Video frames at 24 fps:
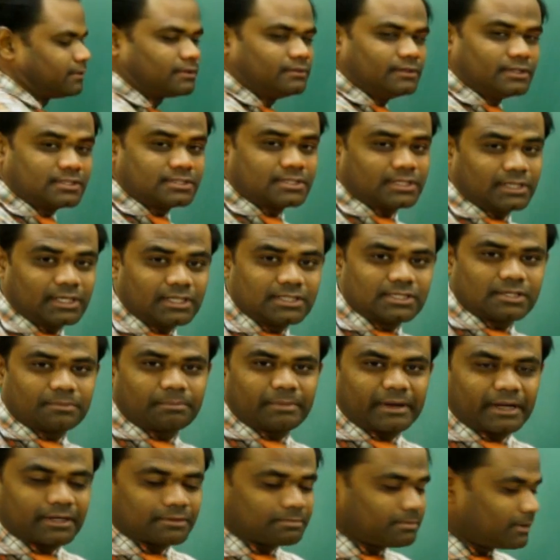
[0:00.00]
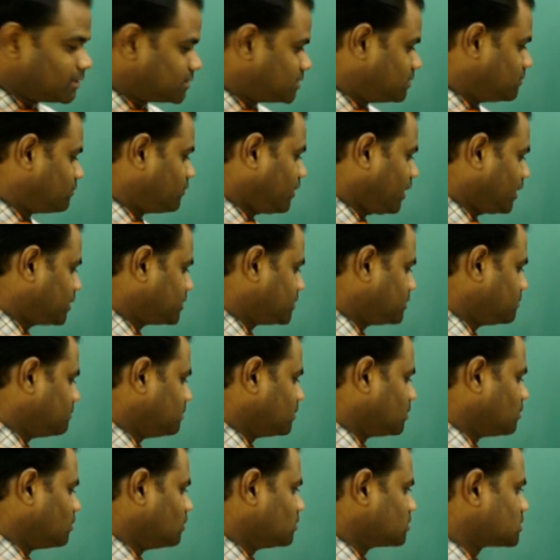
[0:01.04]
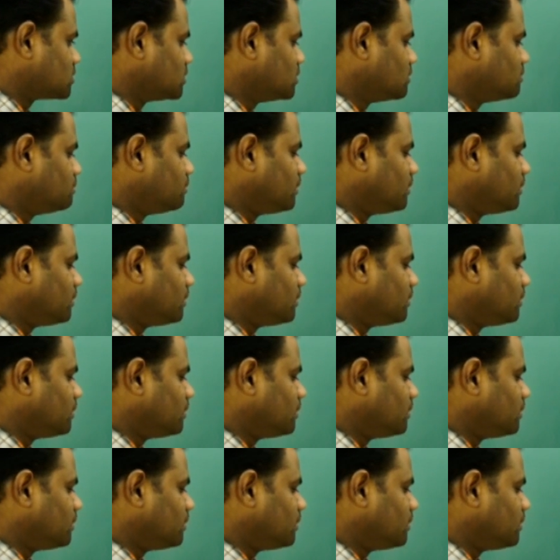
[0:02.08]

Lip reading: This is a partial fraction because